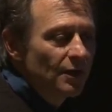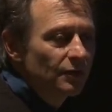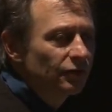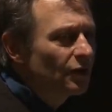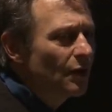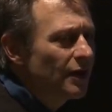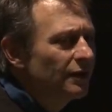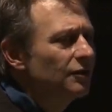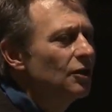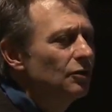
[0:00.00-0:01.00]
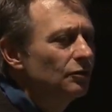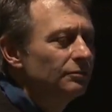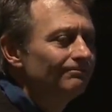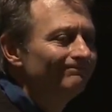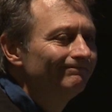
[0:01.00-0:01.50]
So I don't.
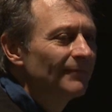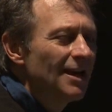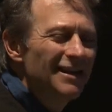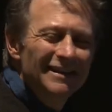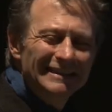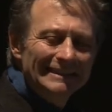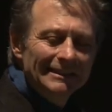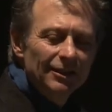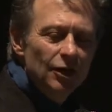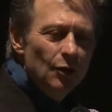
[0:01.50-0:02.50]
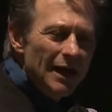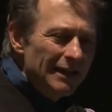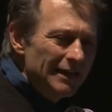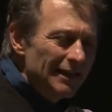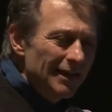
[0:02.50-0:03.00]
You know, I
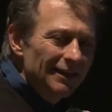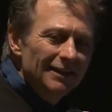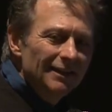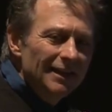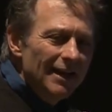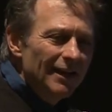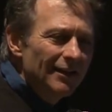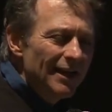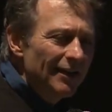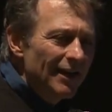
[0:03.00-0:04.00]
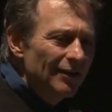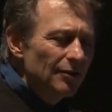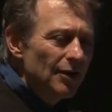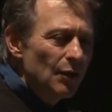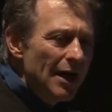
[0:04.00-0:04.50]

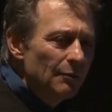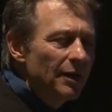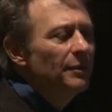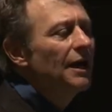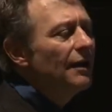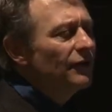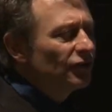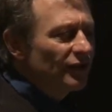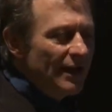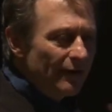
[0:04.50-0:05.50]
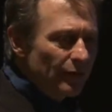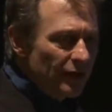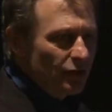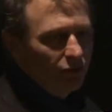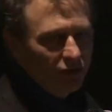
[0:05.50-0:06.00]
don't know how, I mean, obviously
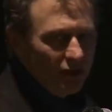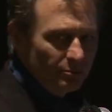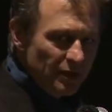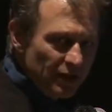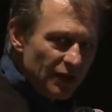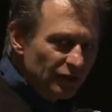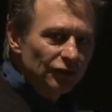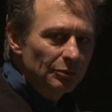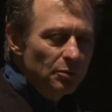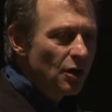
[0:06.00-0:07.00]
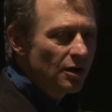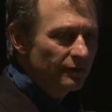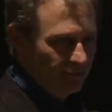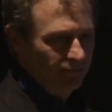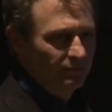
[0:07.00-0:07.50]
everything you see in Peanuts is a part
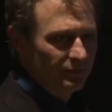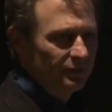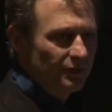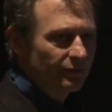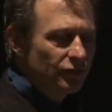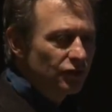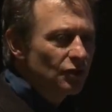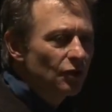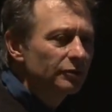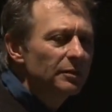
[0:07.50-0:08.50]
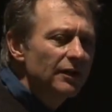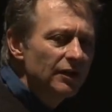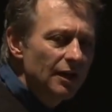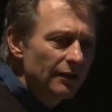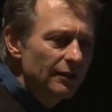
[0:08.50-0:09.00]
of Schulz, but on
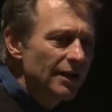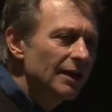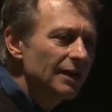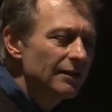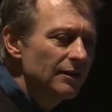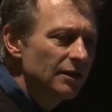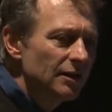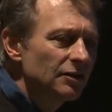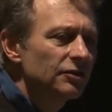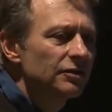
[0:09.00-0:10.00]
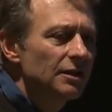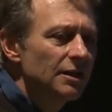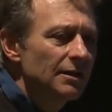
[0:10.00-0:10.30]
the other hand, I think it's